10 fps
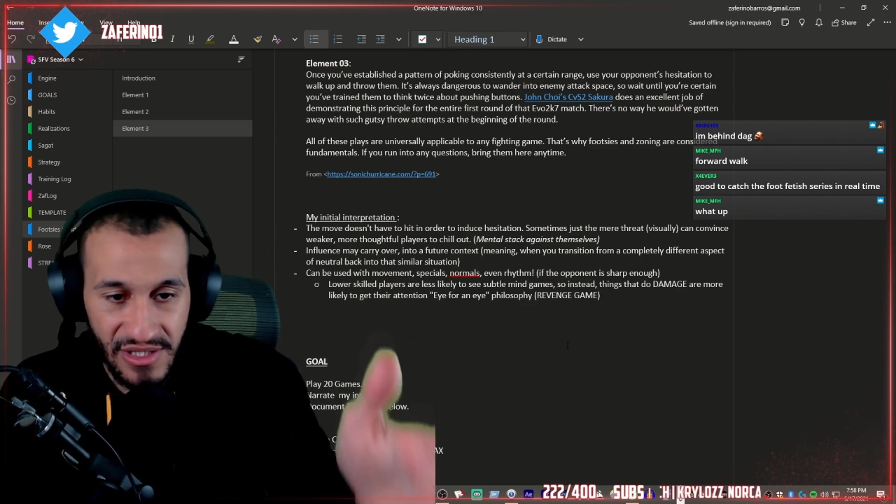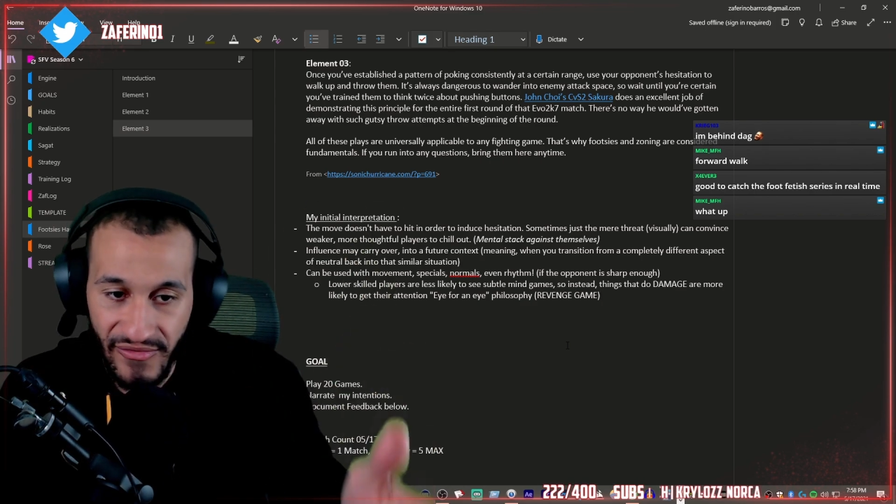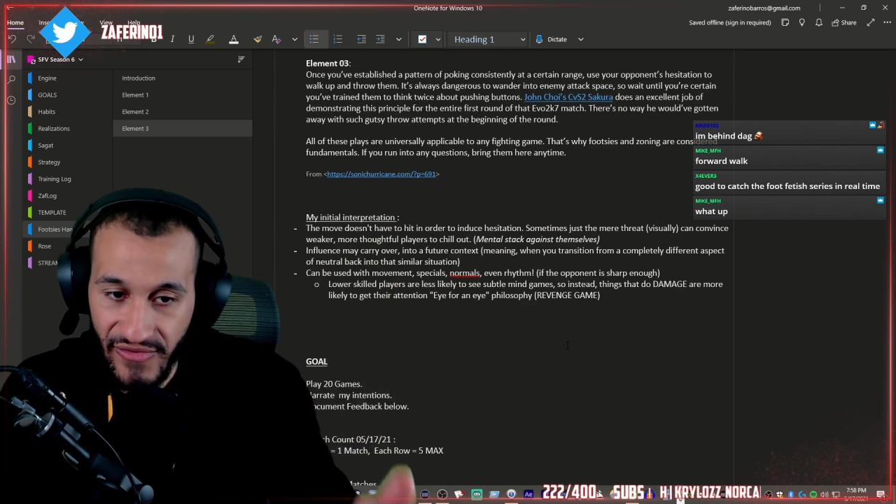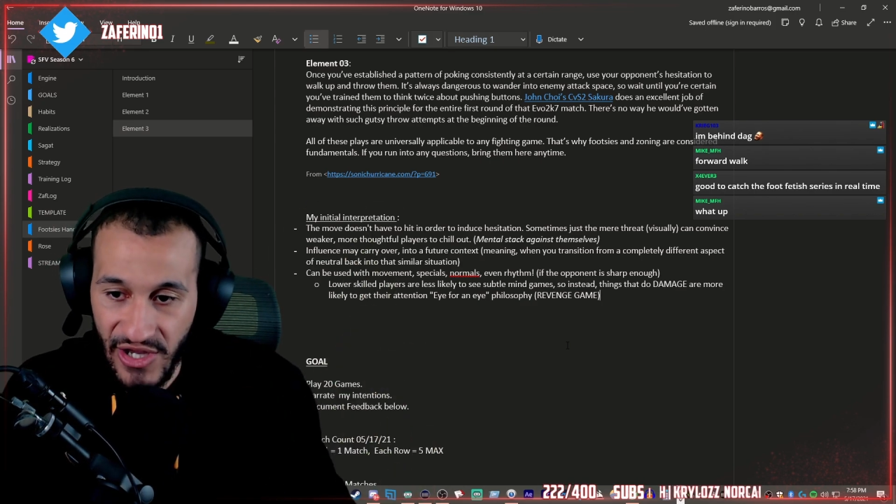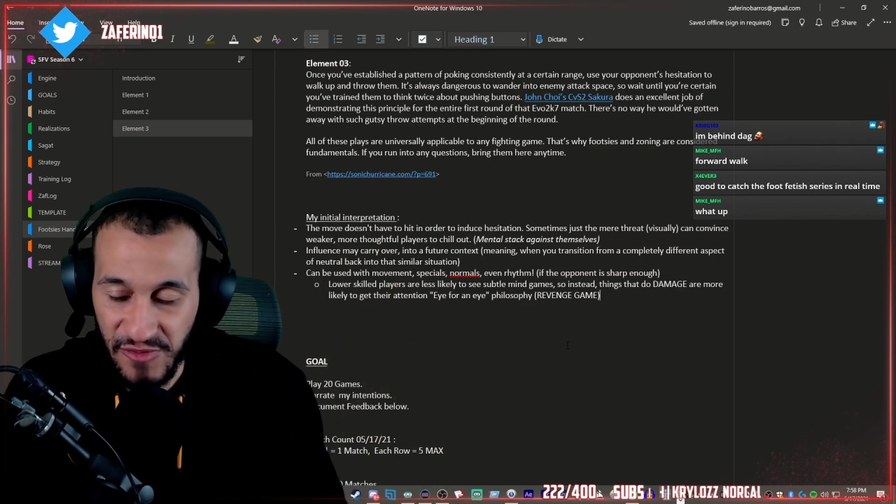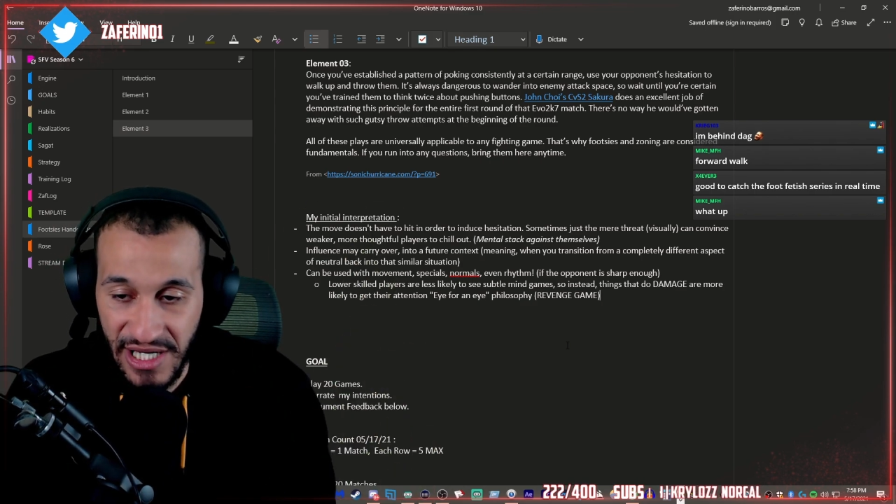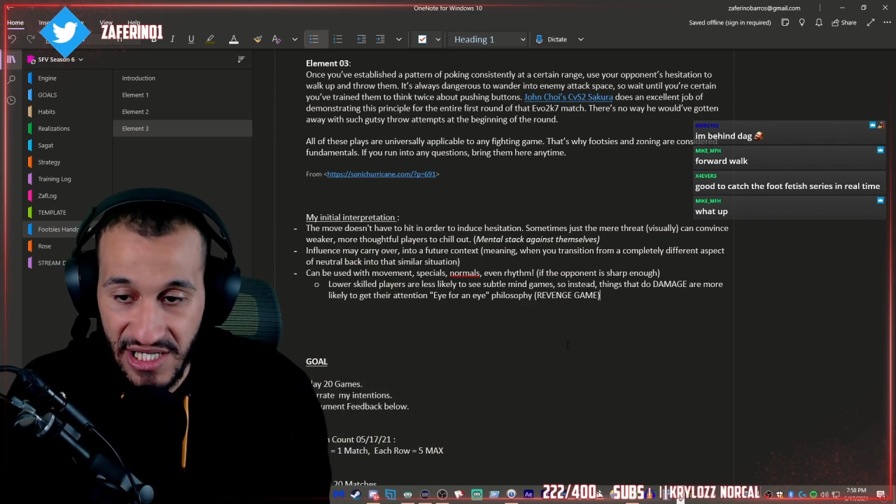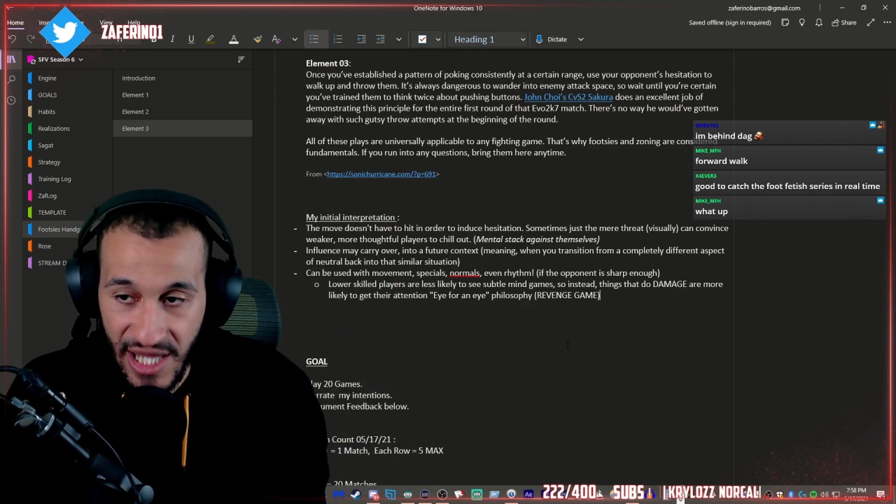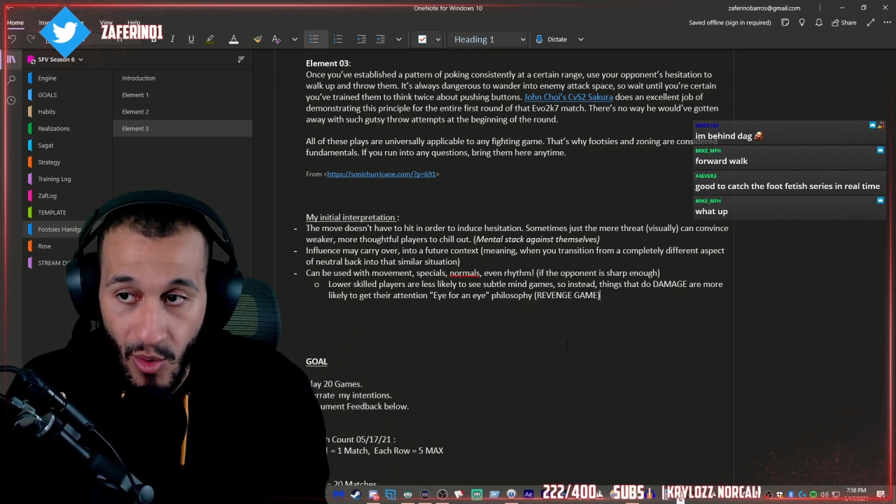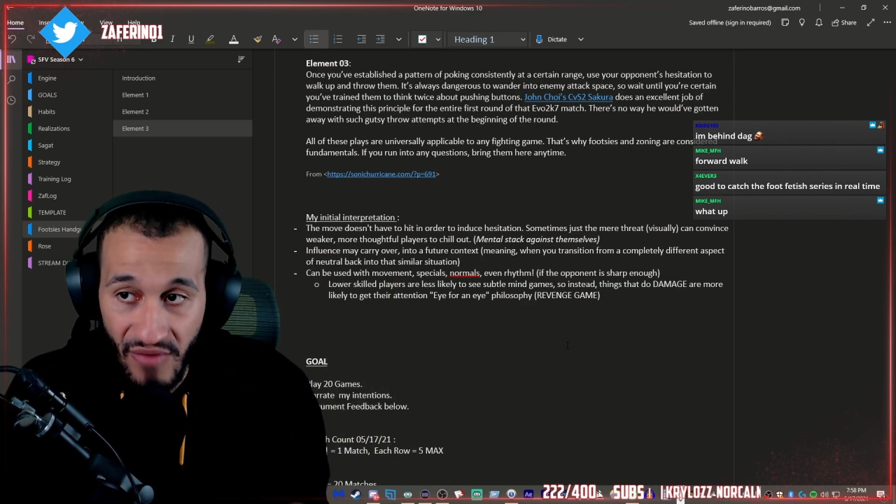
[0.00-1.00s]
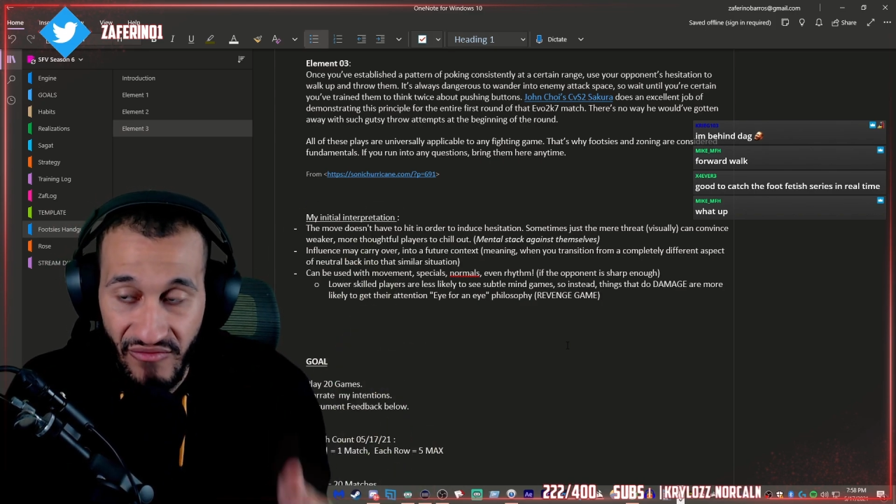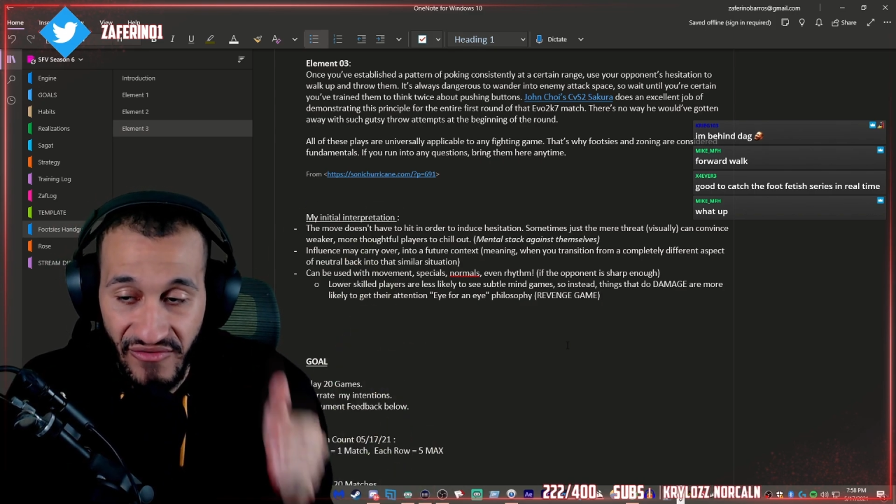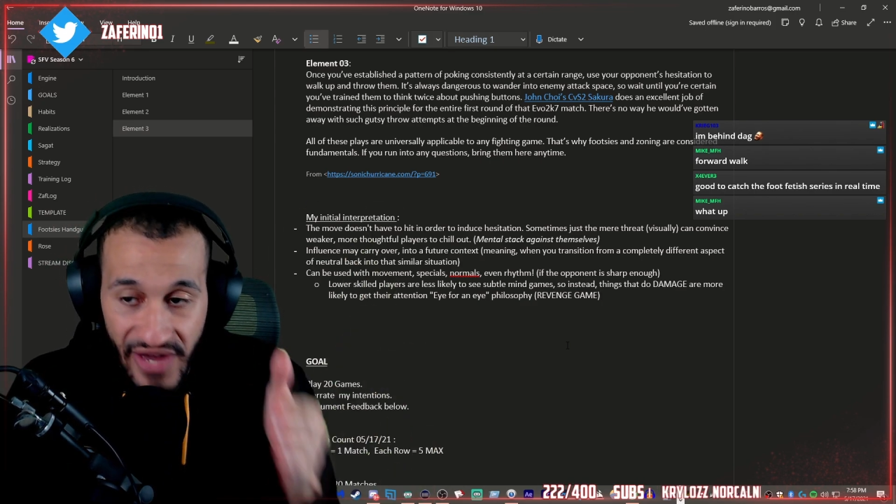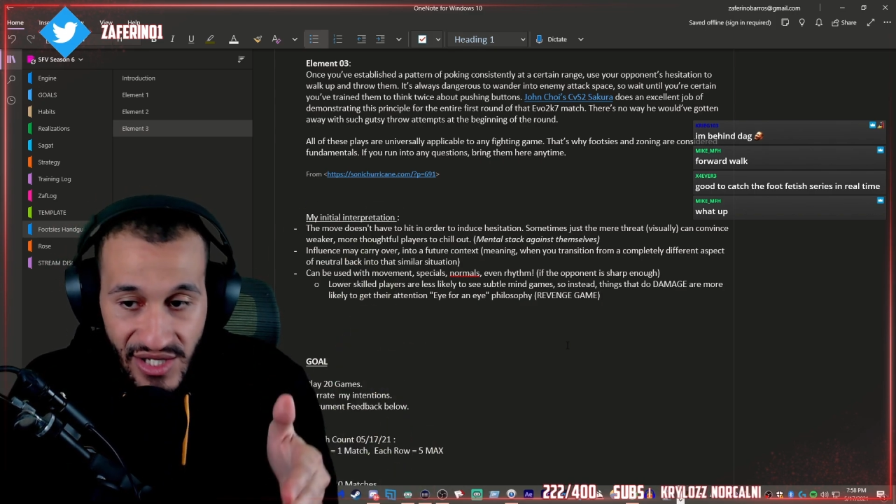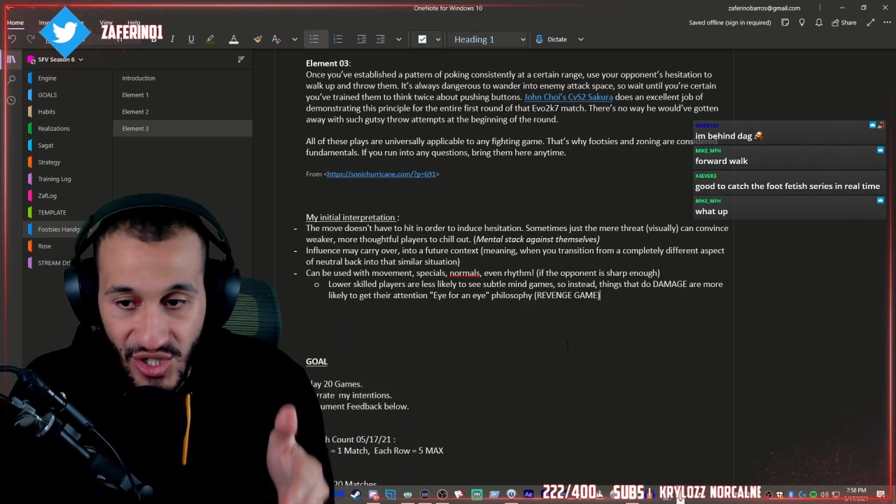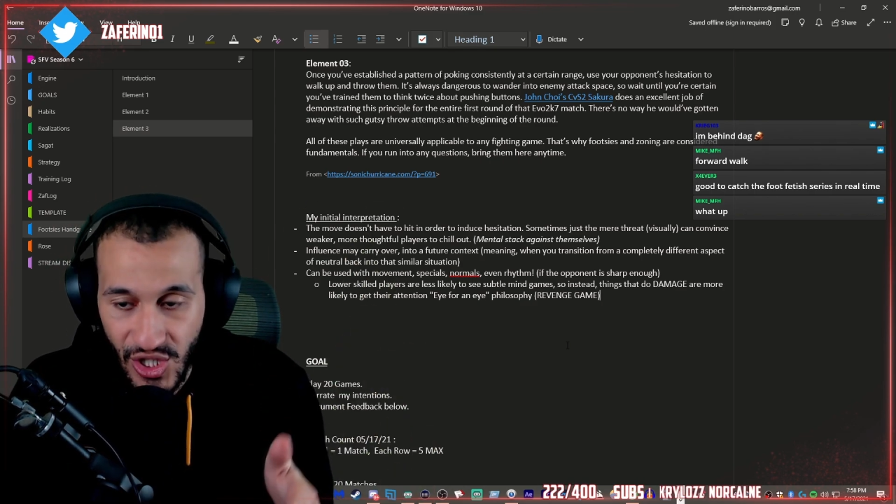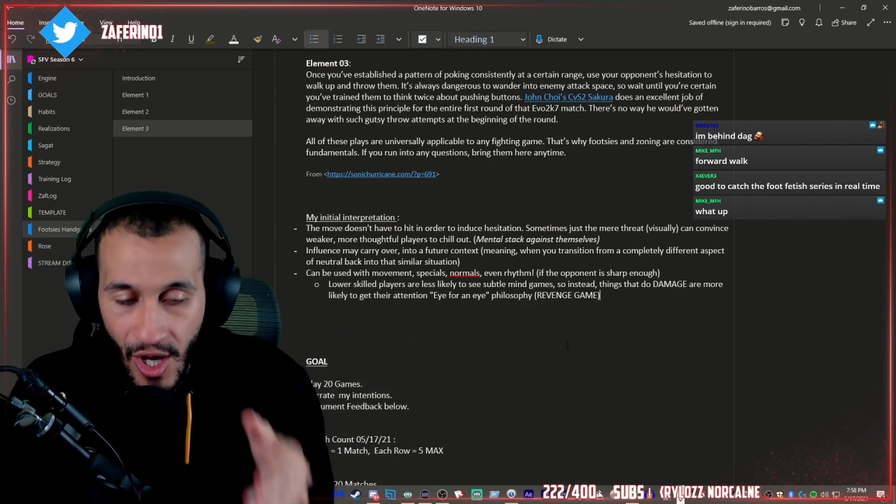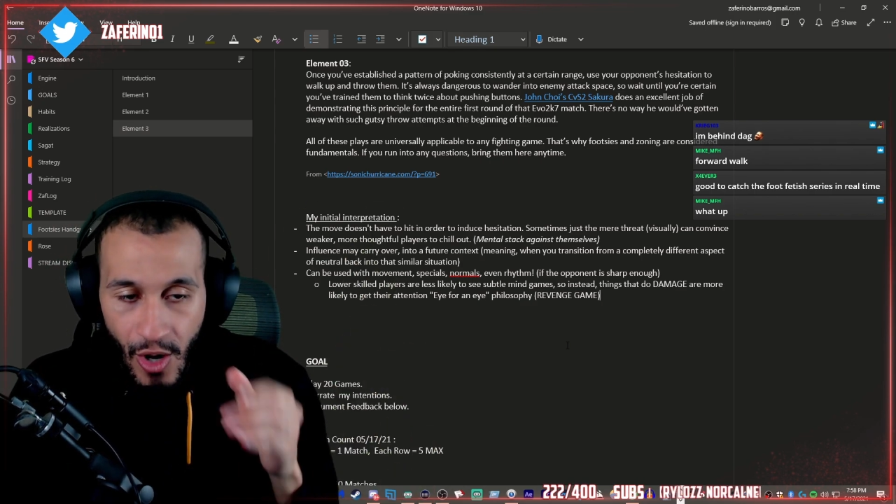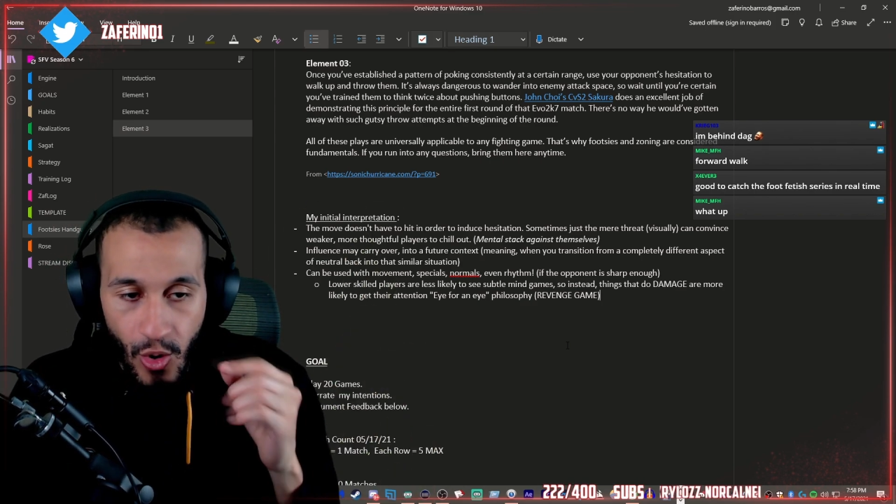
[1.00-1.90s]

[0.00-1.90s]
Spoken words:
the face because they want revenge,